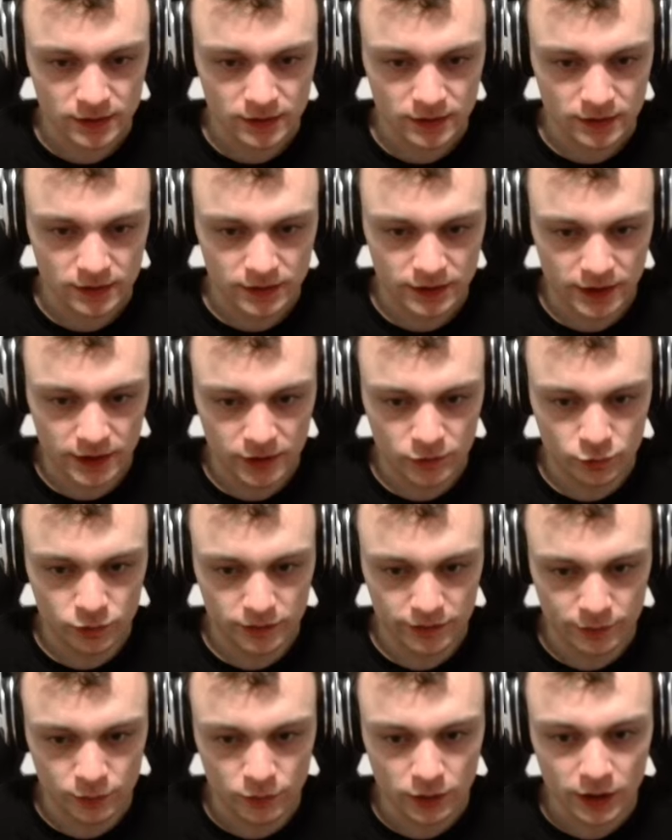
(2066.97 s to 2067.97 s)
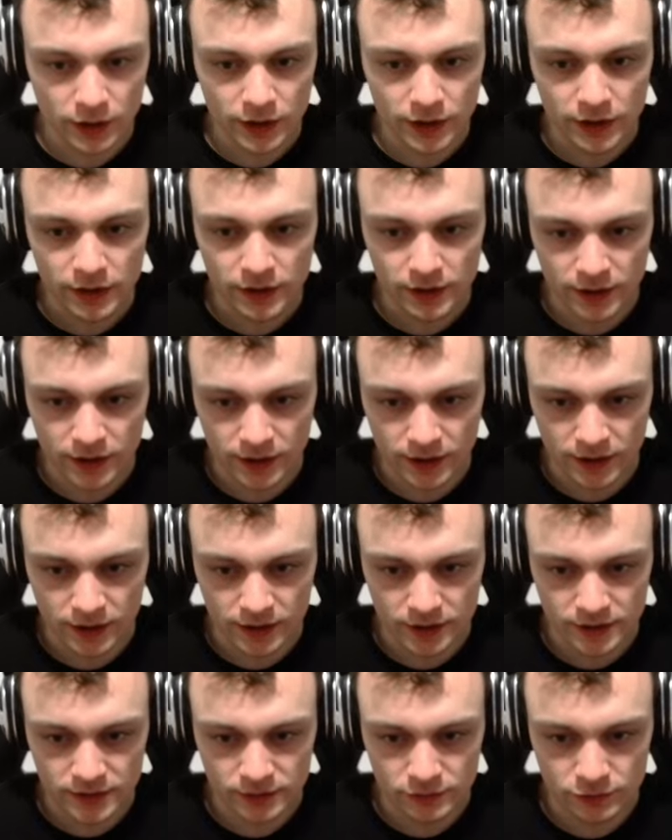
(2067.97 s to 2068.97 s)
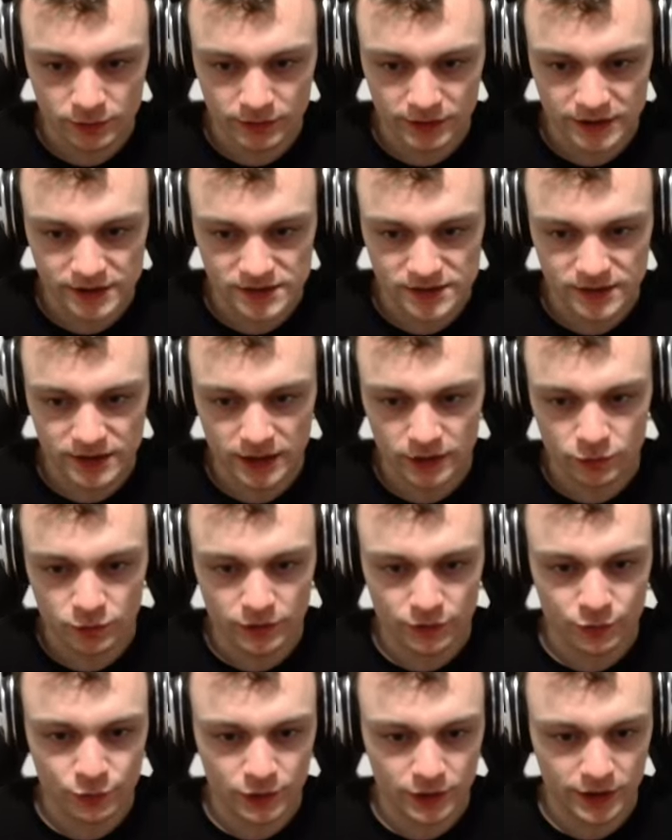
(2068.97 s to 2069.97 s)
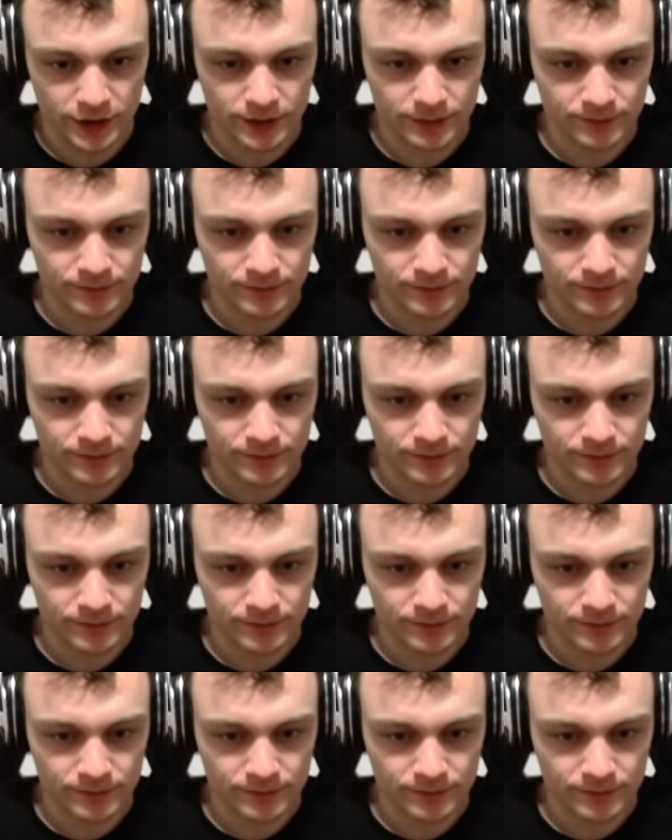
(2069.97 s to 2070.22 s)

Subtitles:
that with y and replace that with y.